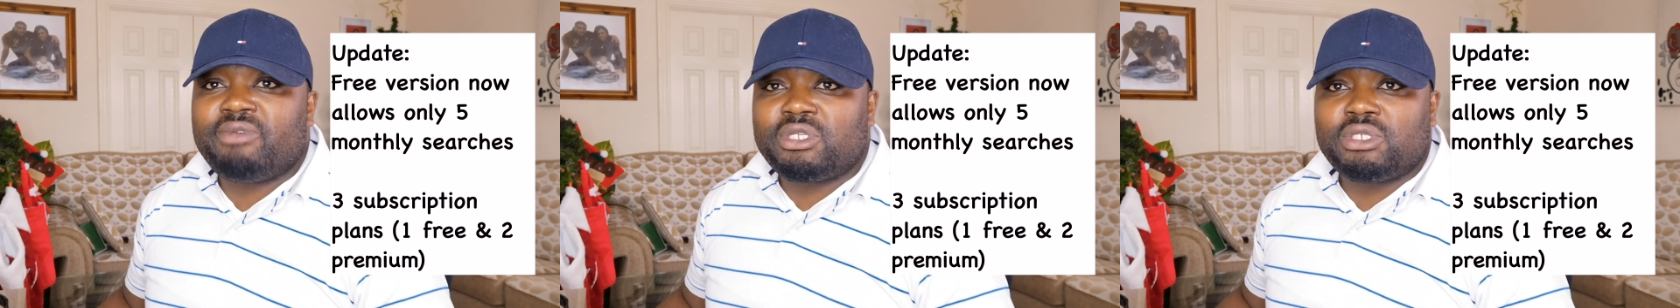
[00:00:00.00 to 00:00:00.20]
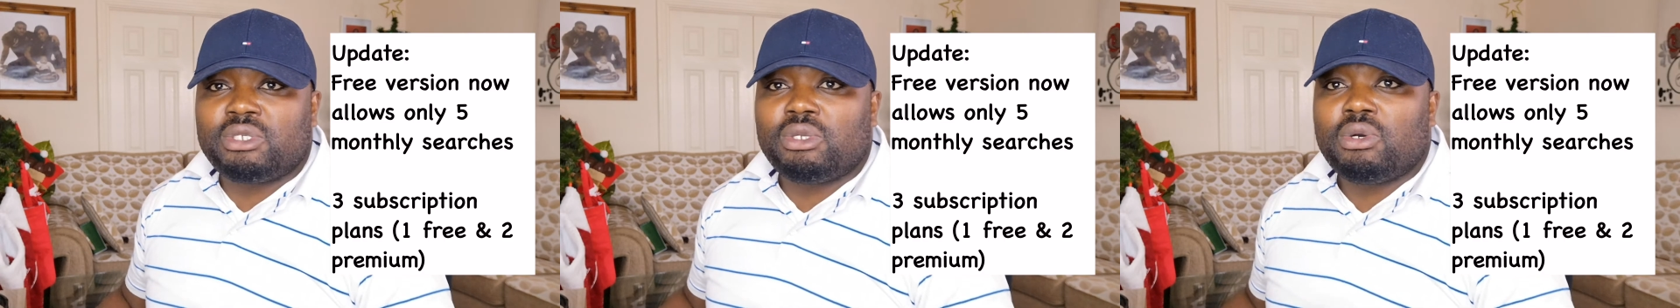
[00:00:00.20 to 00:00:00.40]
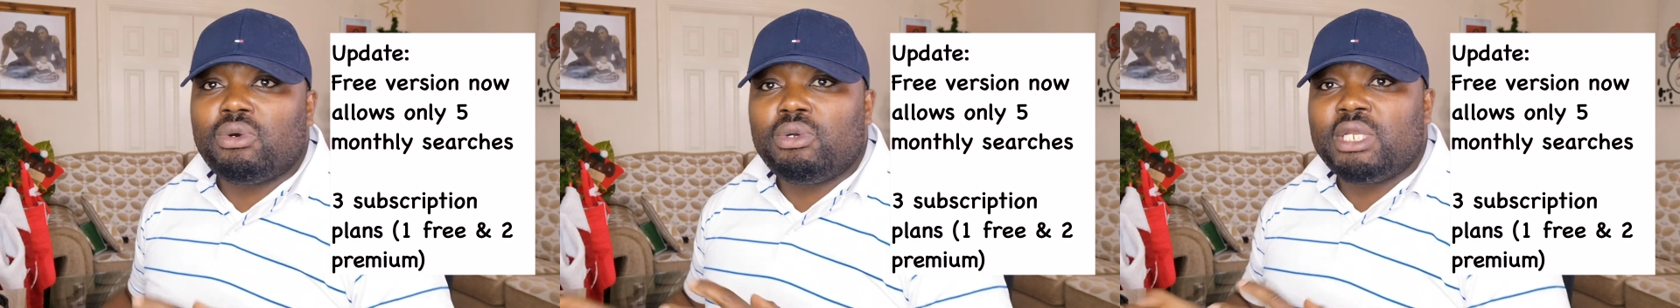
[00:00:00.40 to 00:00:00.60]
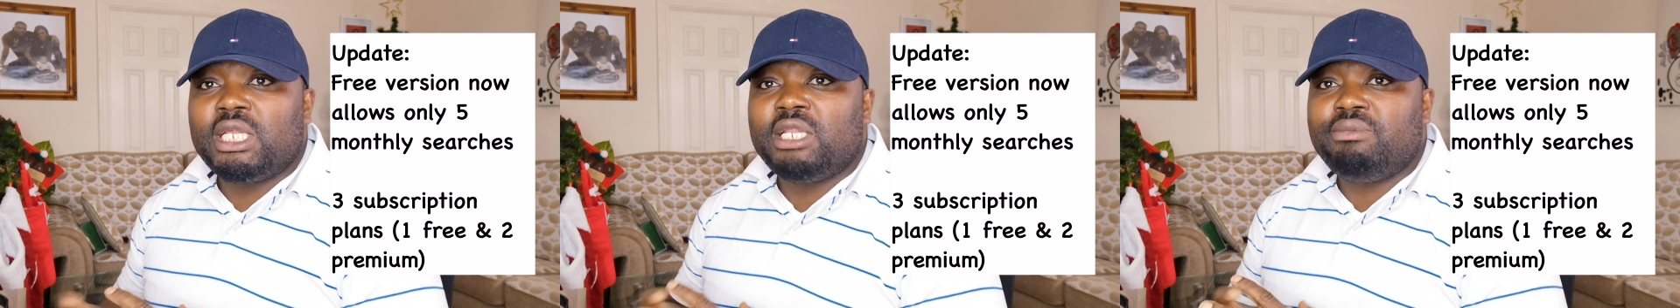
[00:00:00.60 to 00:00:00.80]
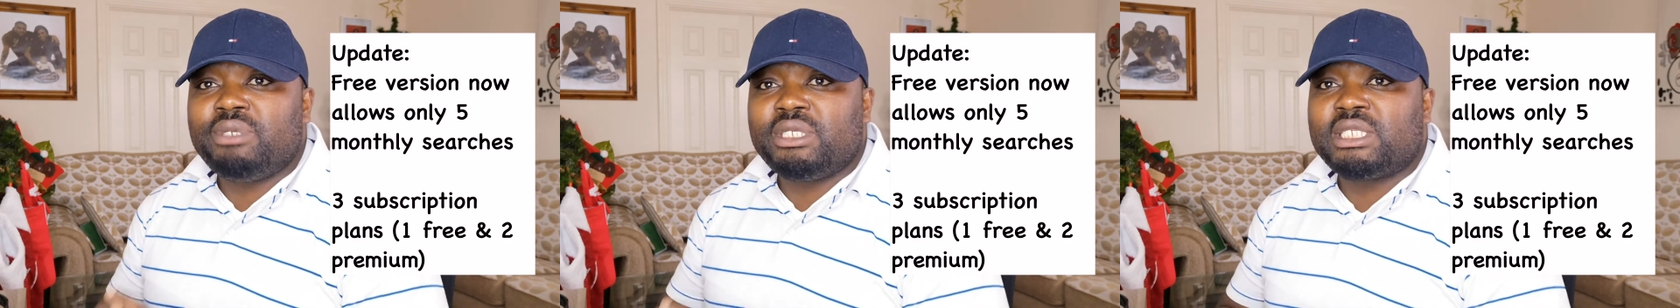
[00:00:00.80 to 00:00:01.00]
version, you're only
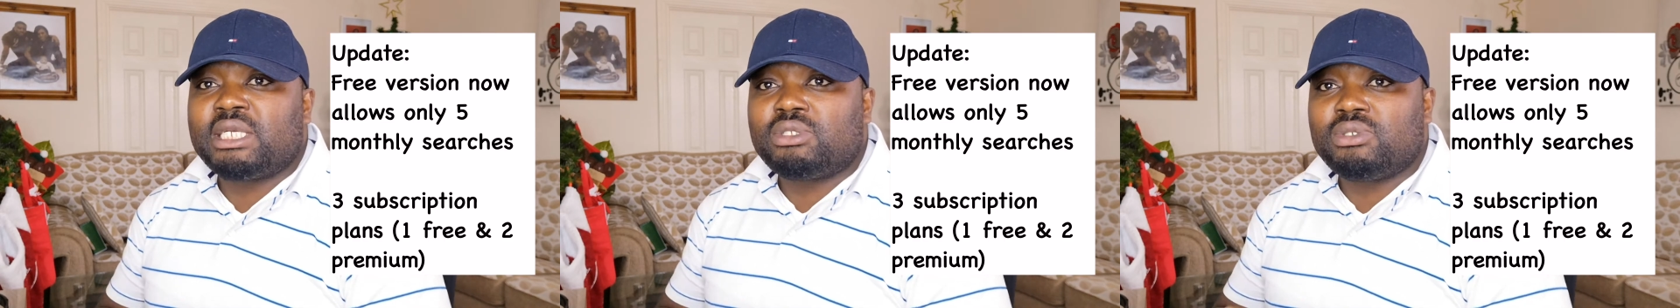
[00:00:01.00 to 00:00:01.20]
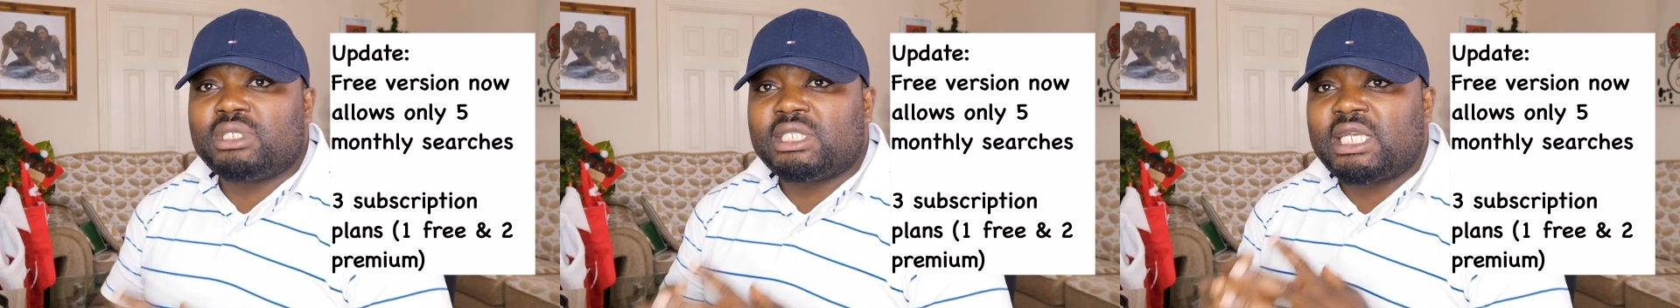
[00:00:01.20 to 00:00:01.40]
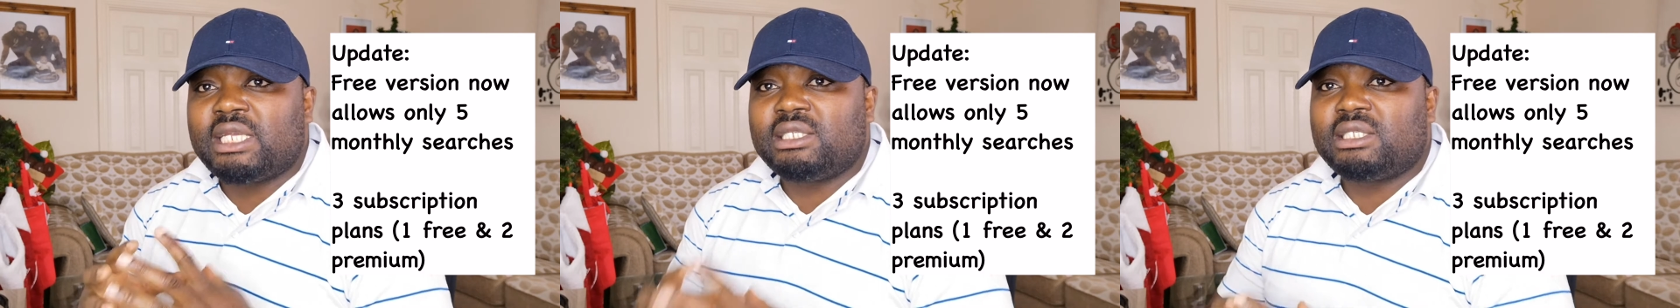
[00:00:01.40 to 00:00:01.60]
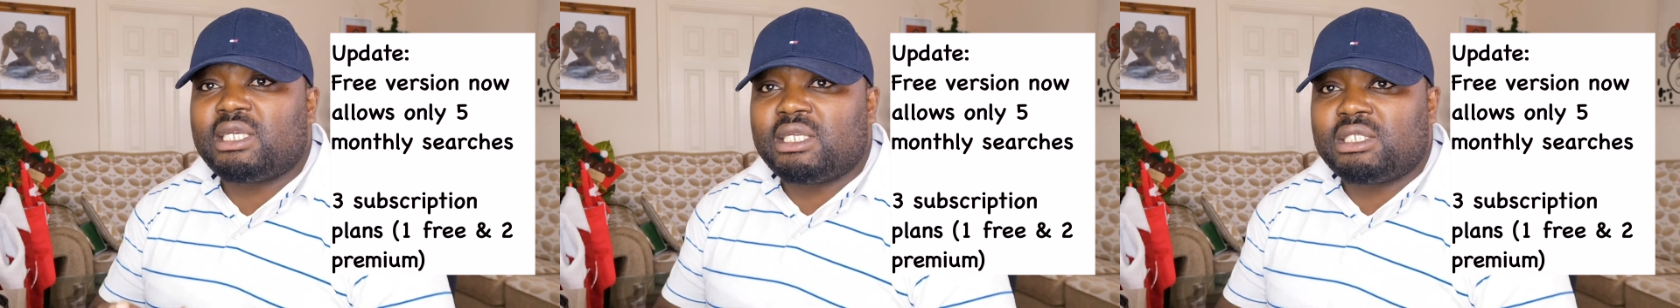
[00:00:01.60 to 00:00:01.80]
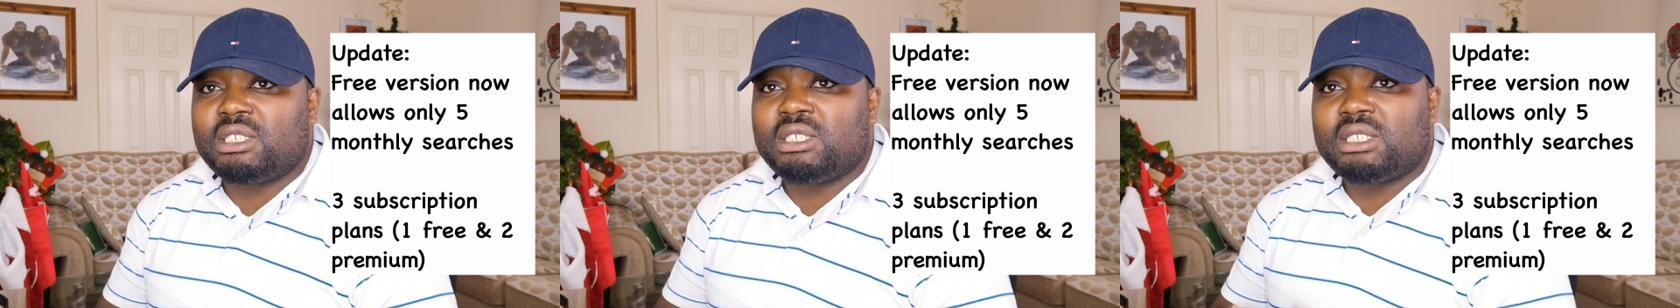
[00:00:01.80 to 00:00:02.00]
limited to 10
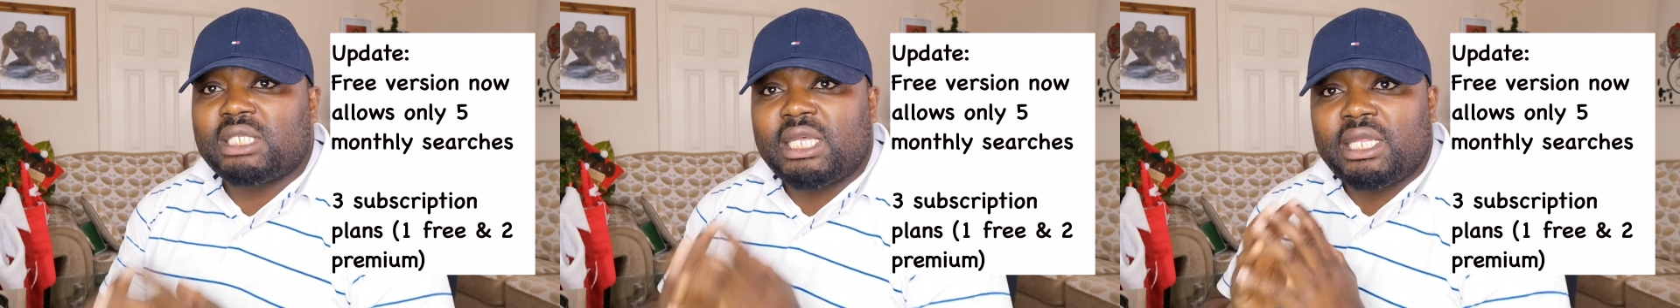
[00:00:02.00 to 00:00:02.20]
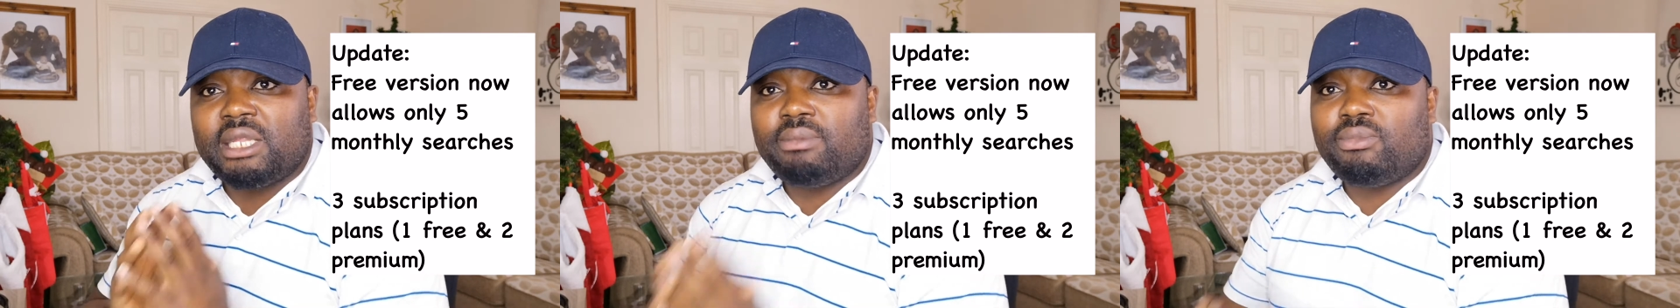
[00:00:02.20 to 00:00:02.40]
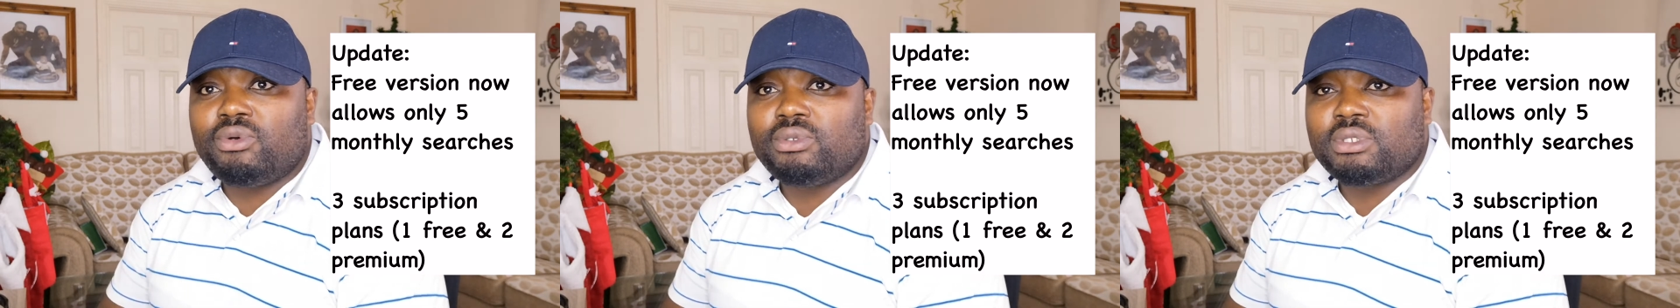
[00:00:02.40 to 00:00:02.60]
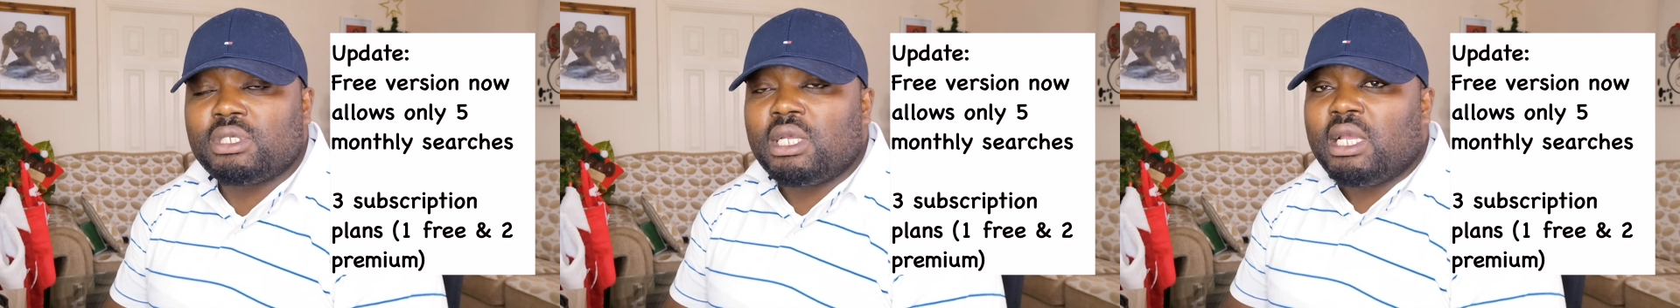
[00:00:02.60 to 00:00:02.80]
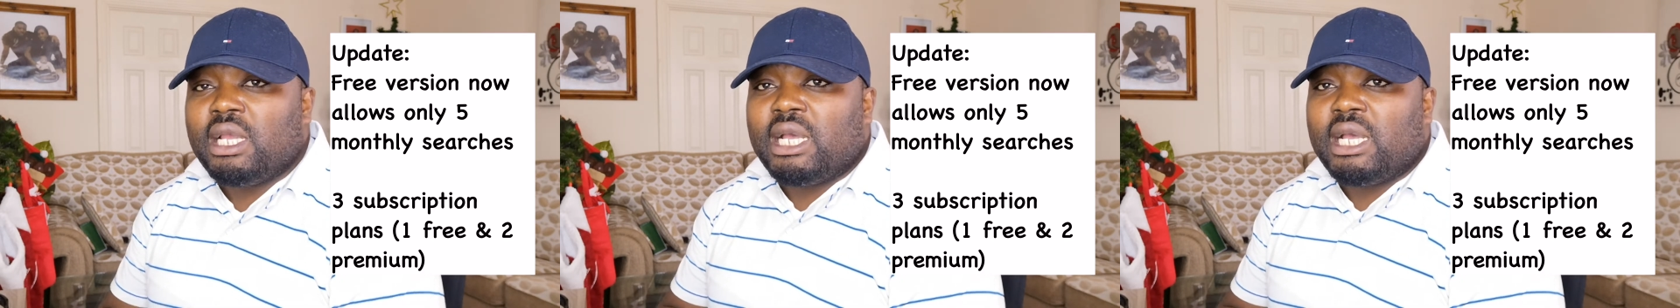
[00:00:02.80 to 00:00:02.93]
searches in a month,